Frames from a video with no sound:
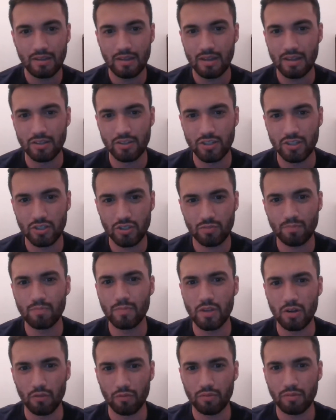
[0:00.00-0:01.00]
and just
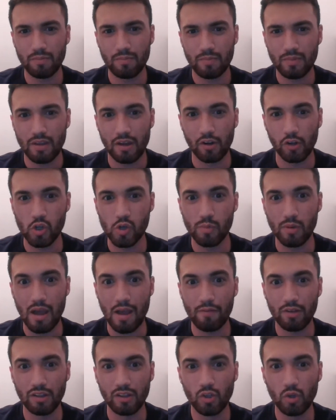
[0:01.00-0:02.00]
you know on Akupo
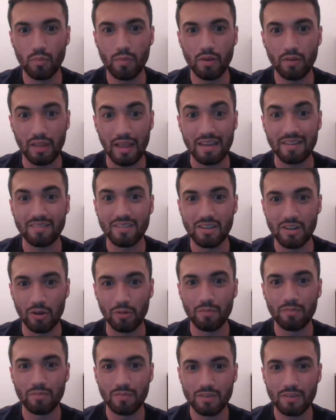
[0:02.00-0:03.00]
having a little bit of, like you know
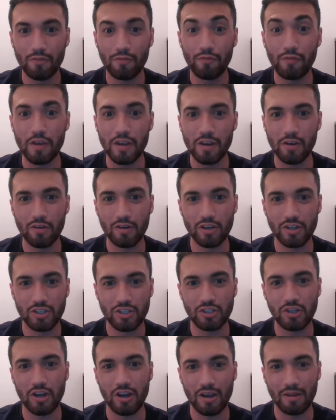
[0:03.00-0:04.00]
fear in his
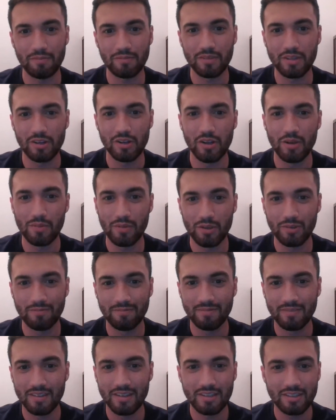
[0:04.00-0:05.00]
shot. You know what I mean?
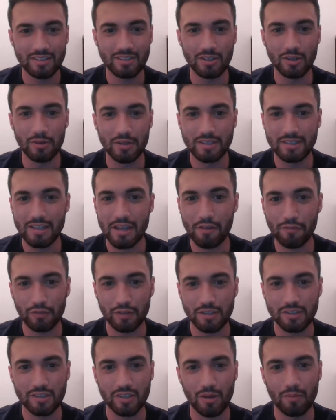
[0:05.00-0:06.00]
So it's
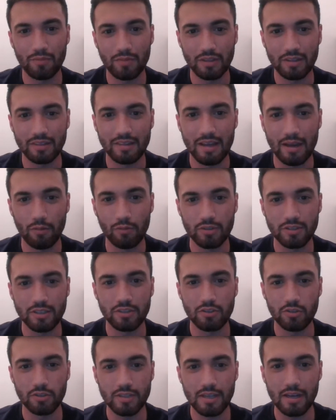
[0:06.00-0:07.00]
definitely something that was
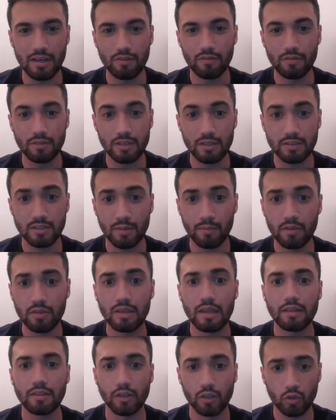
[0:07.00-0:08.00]
entertaining, something to
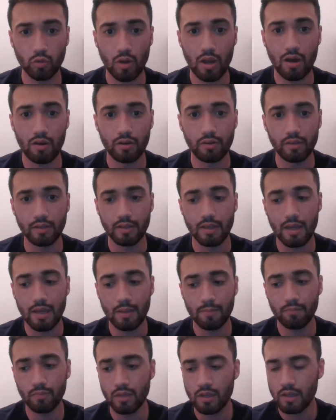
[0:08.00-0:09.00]
get the crowd in the
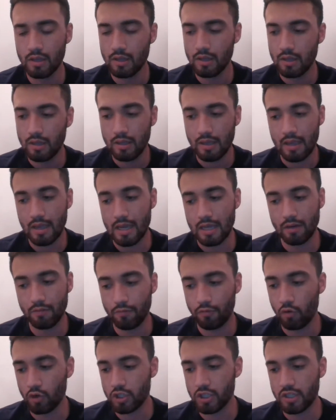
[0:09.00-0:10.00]
game. And
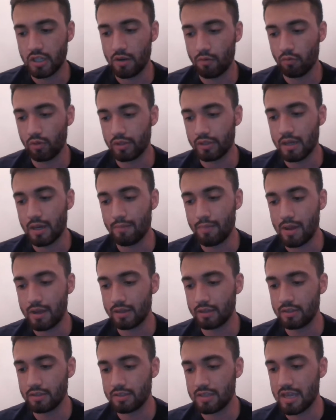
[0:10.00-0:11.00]
unfortunately, never really got back
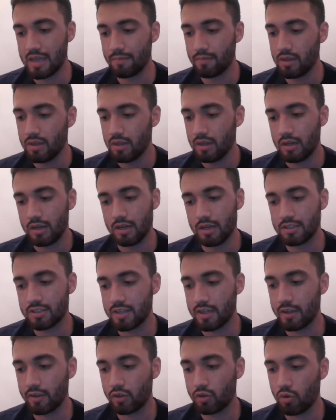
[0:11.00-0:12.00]
in this game. Uh,
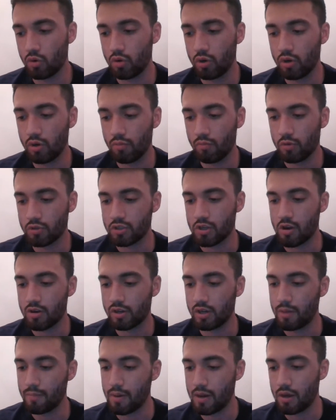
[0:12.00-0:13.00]
second quarter, we're
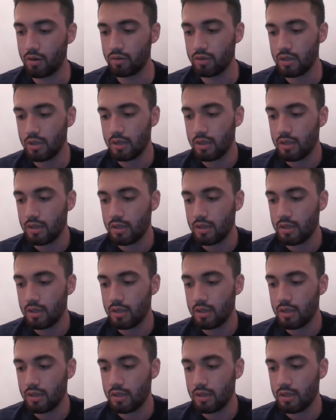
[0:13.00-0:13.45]
talking about